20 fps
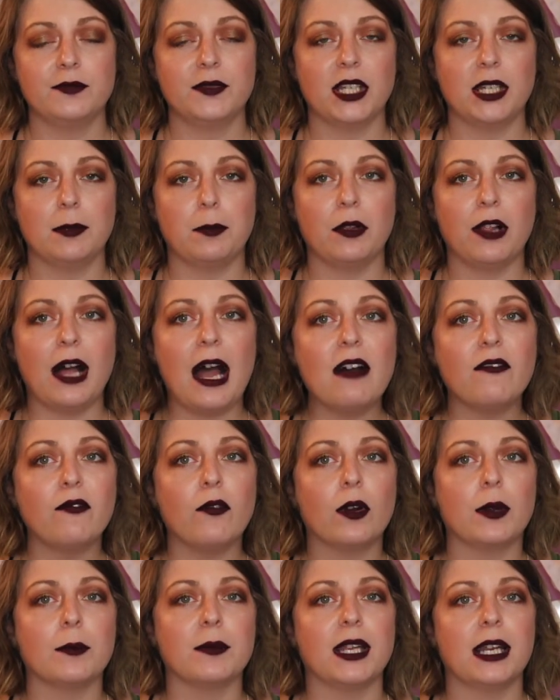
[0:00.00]
a
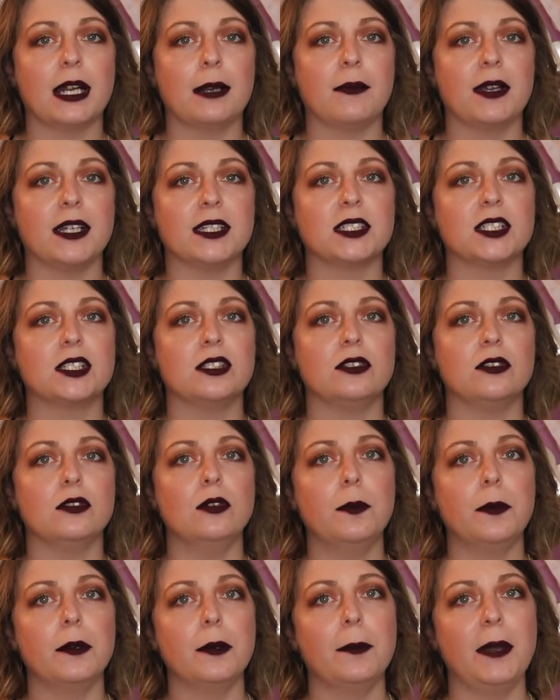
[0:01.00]
platform that I'm like
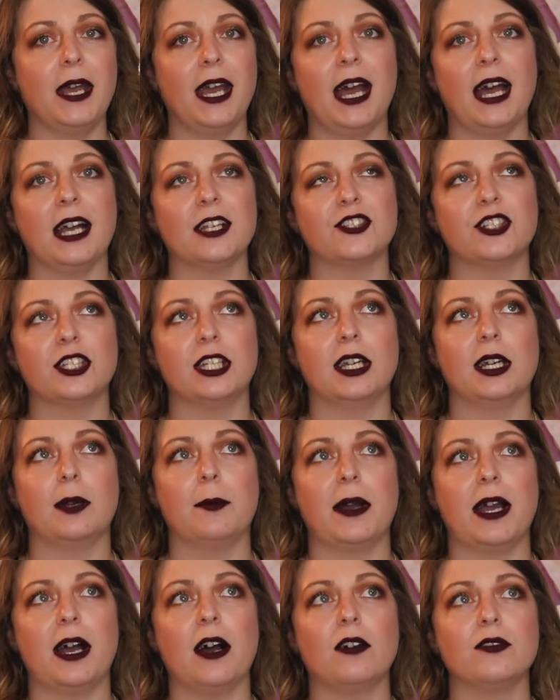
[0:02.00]
super passionate
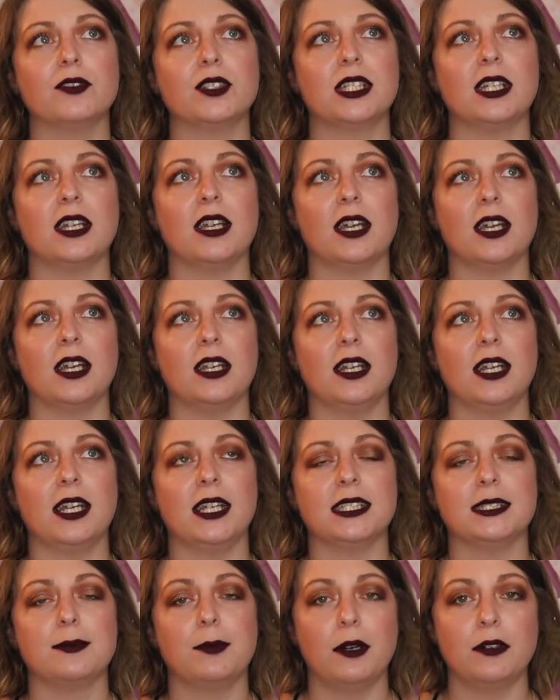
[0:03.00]
about, and
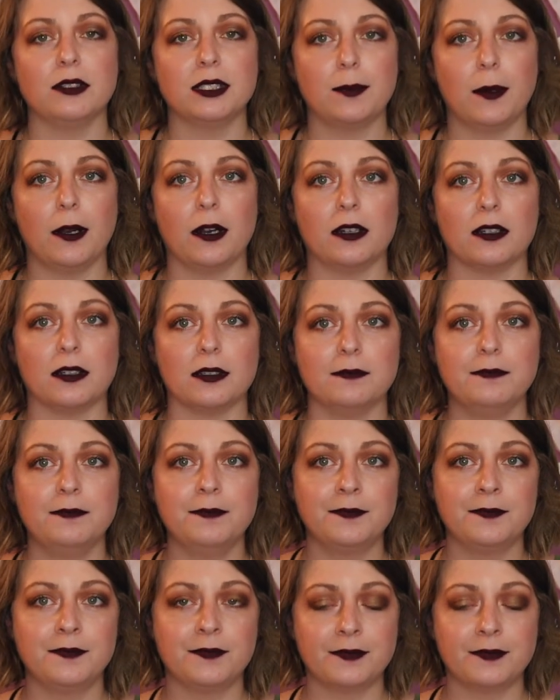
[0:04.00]
it's postpartum